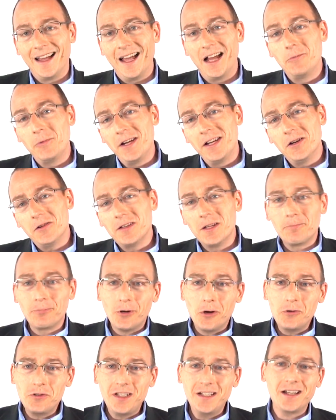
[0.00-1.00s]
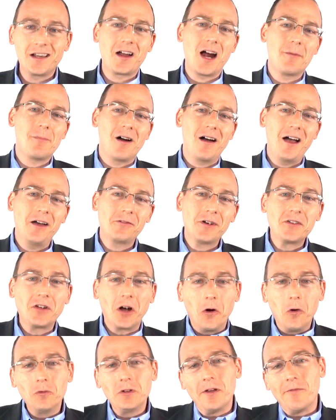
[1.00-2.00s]
And we know that protein and carbohydrates
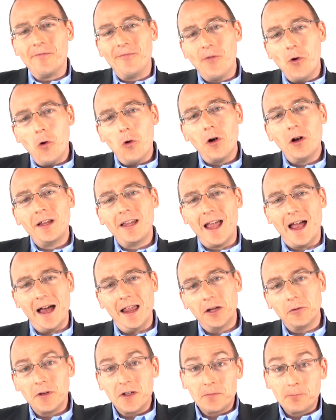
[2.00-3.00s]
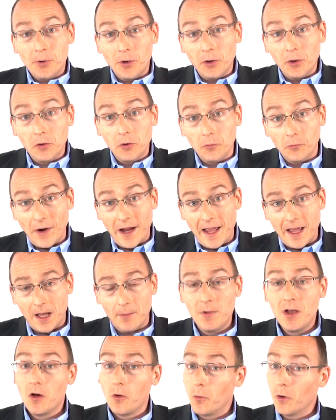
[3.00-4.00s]
are only 4 calories per
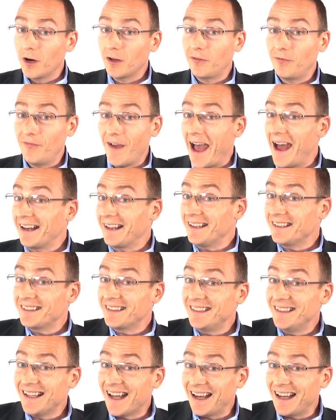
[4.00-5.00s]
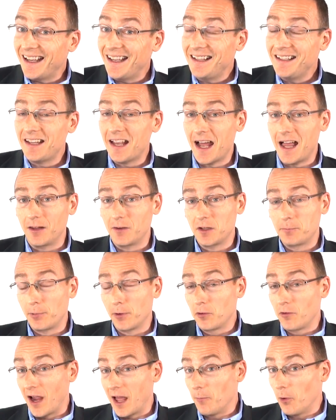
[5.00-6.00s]
gram, whereas fat is 9 calories
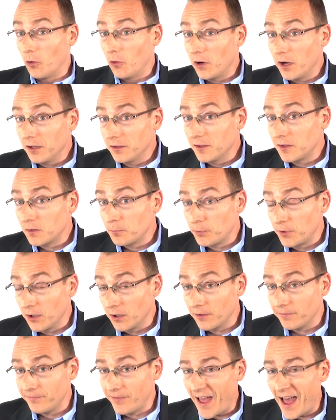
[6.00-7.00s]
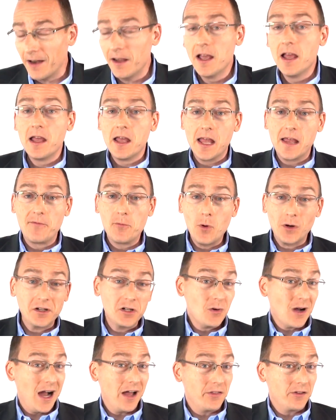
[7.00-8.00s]
per gram. Oil is pure fat. If you want to
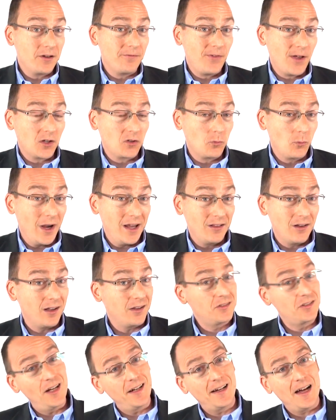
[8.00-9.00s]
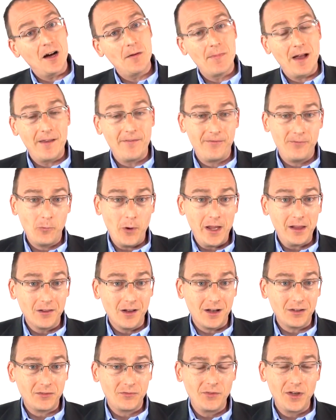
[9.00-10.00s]
know how that affects weight loss, check out my weight
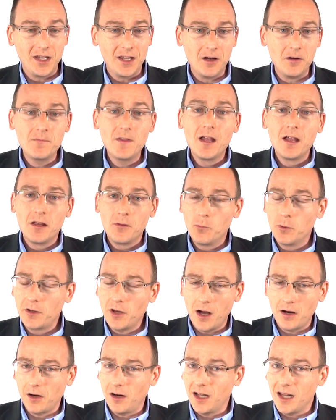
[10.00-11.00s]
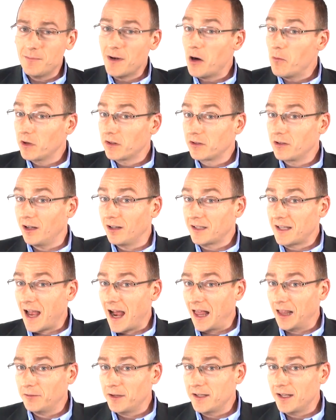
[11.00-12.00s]
loss video. We talk all about what's called
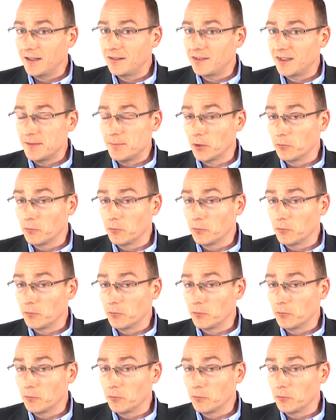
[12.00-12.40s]
calorie density.